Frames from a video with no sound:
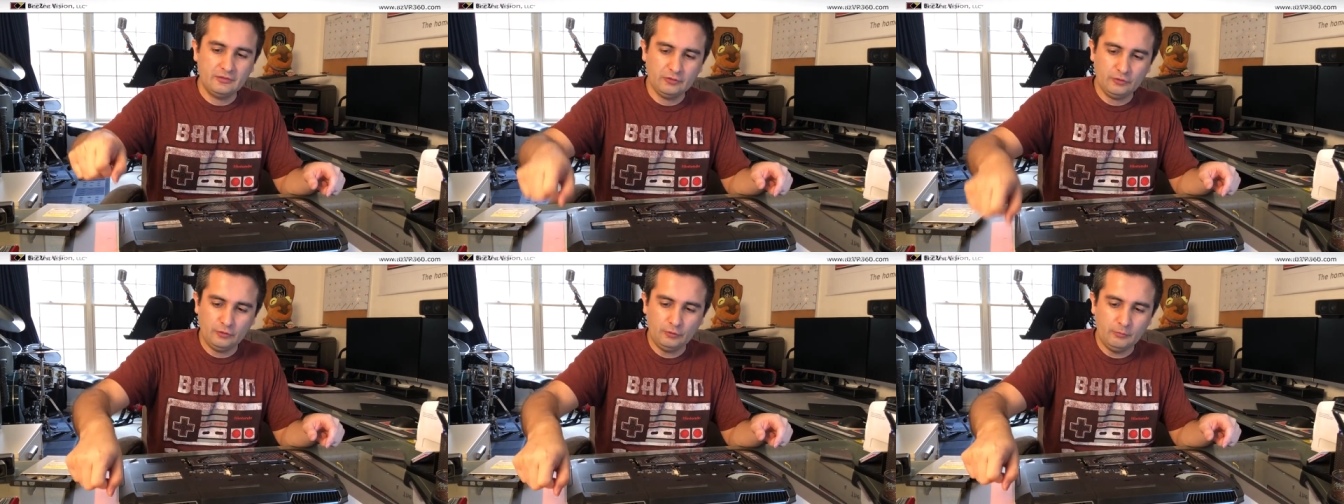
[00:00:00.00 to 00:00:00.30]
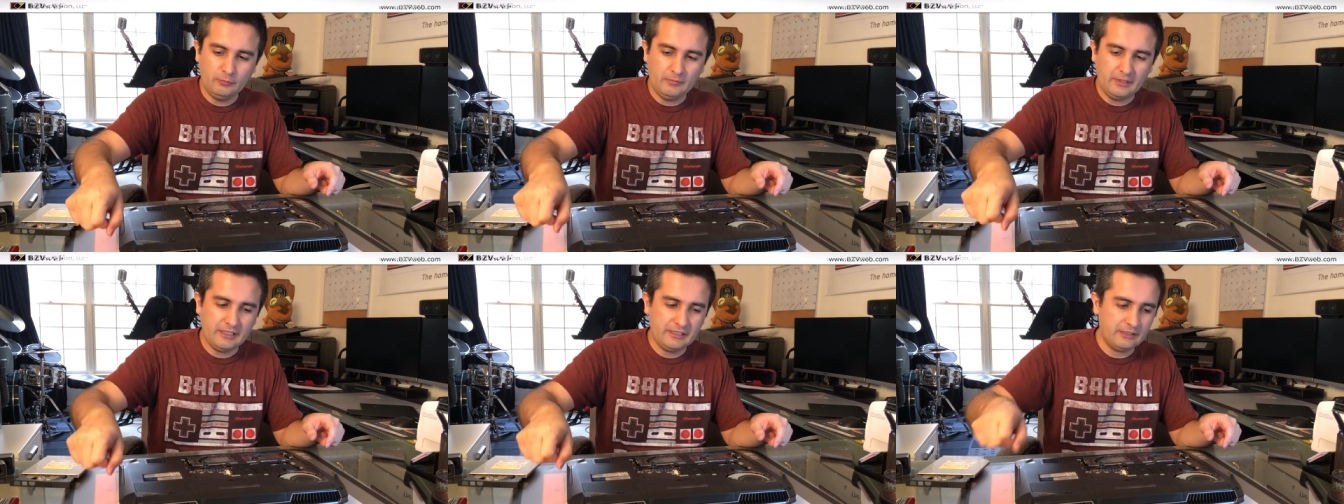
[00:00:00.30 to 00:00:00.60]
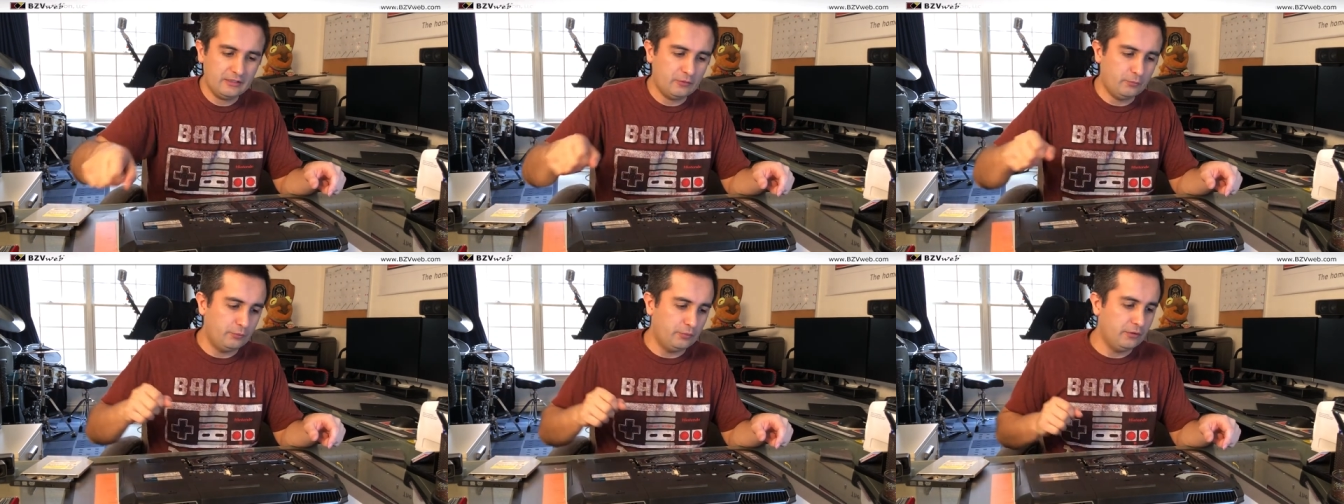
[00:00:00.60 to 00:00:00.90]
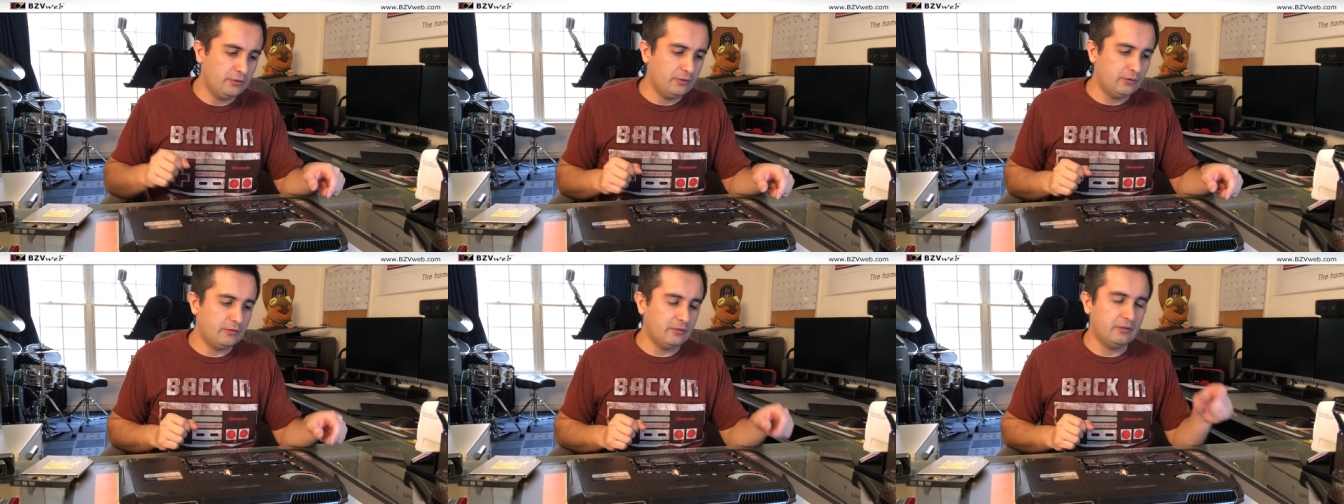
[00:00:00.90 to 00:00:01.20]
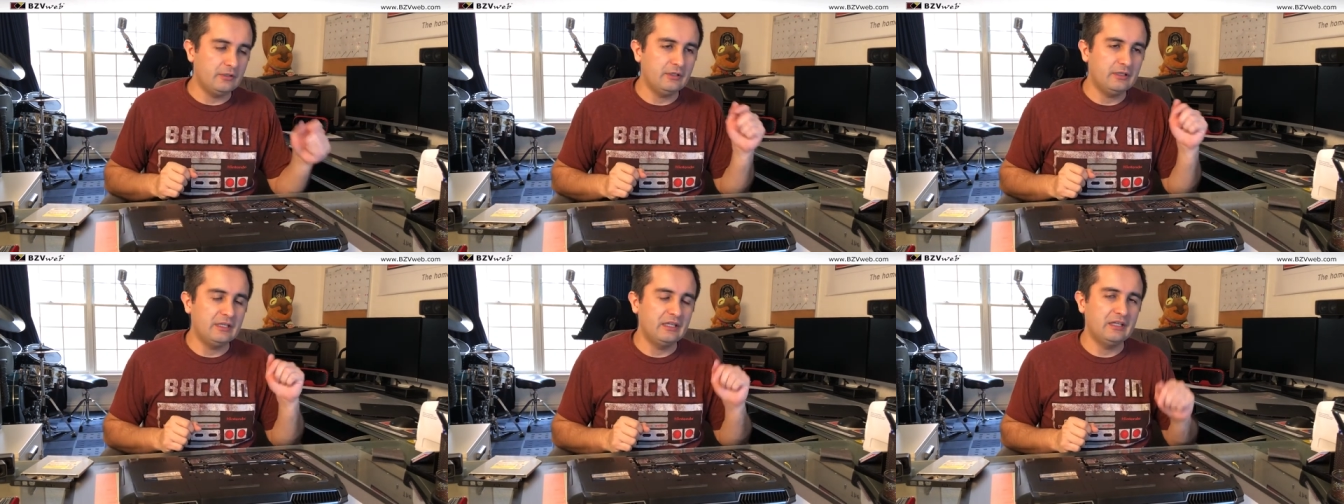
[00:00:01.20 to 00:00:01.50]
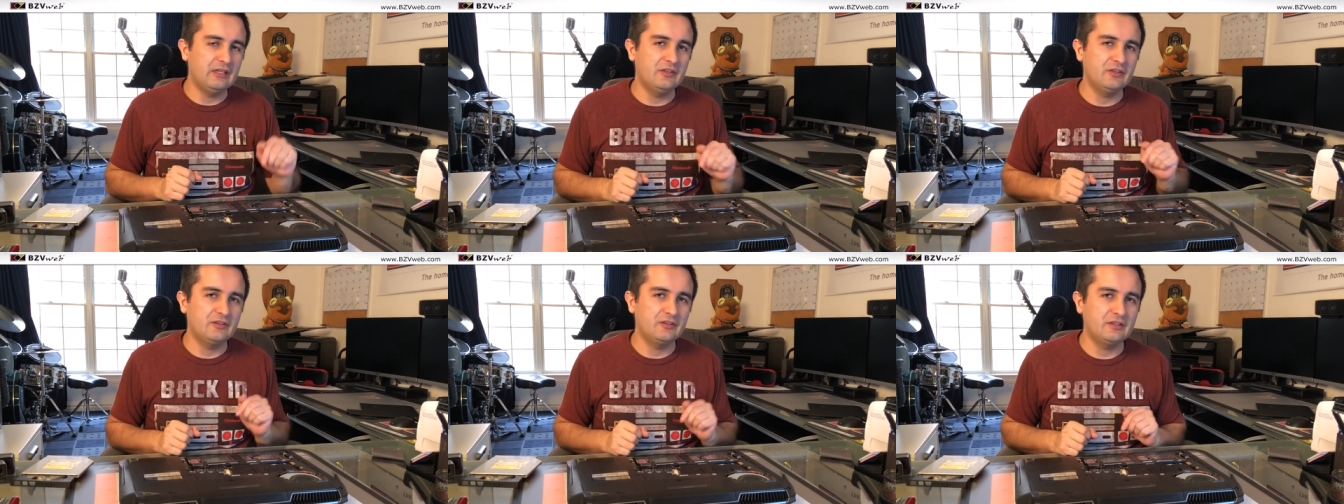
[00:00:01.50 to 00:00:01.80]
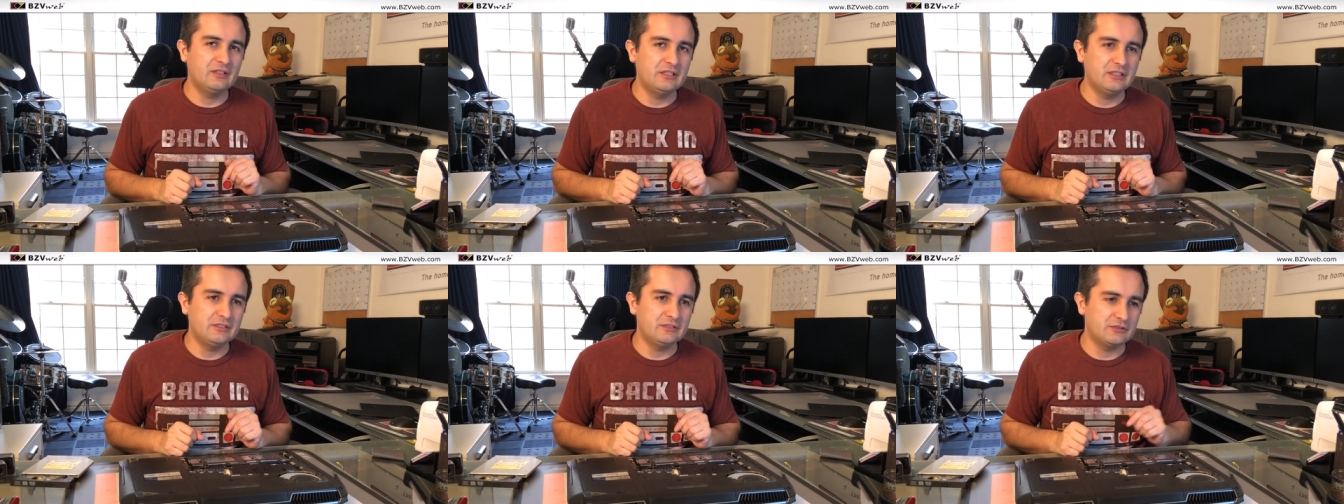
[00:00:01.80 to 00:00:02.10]
to my computer is
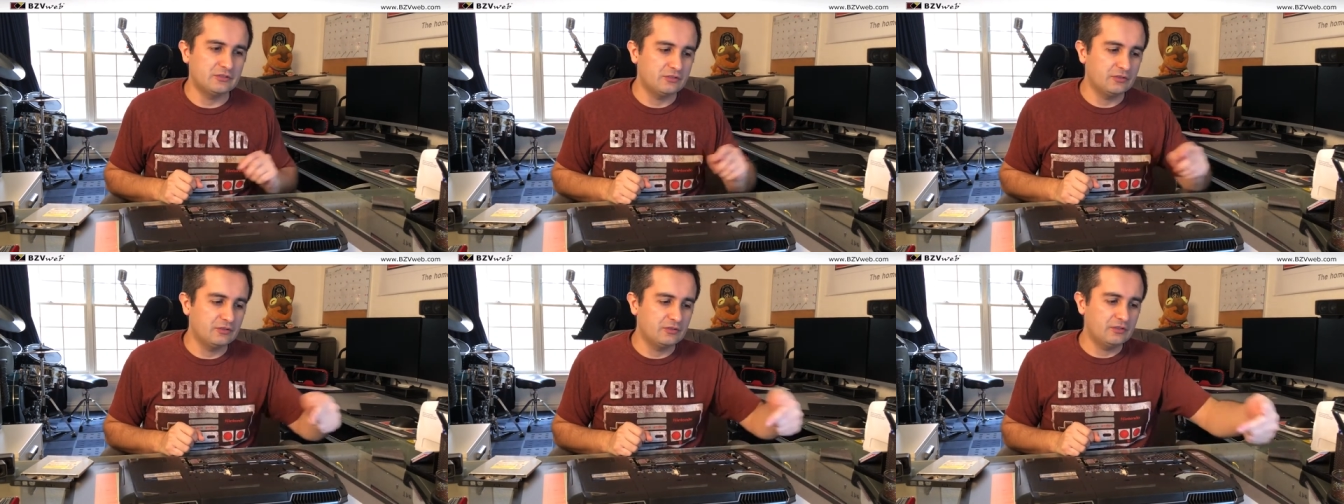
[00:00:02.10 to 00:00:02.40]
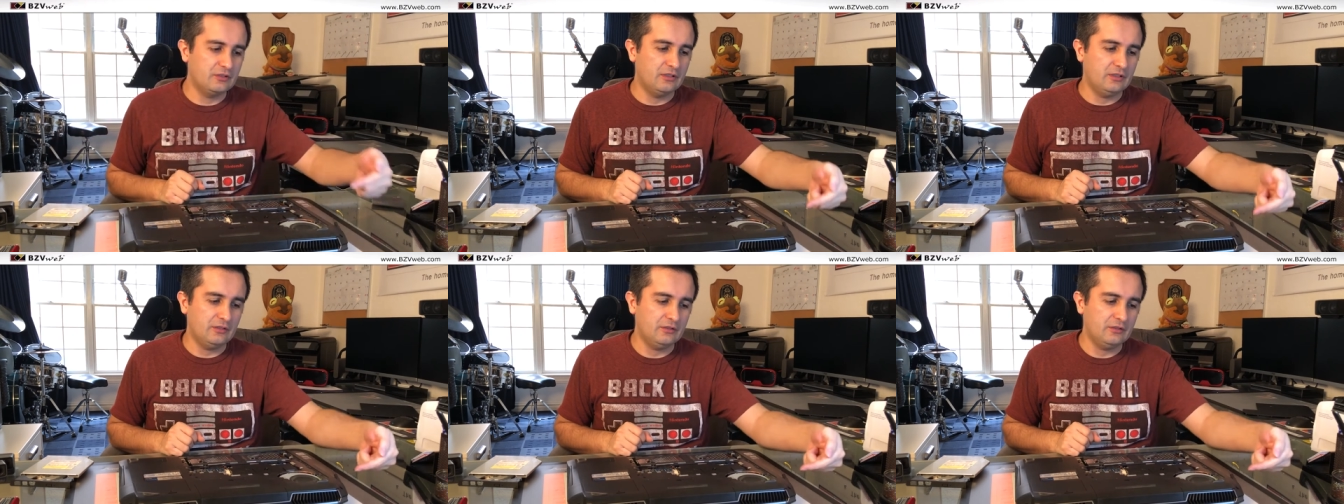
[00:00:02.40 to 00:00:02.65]
dangerous.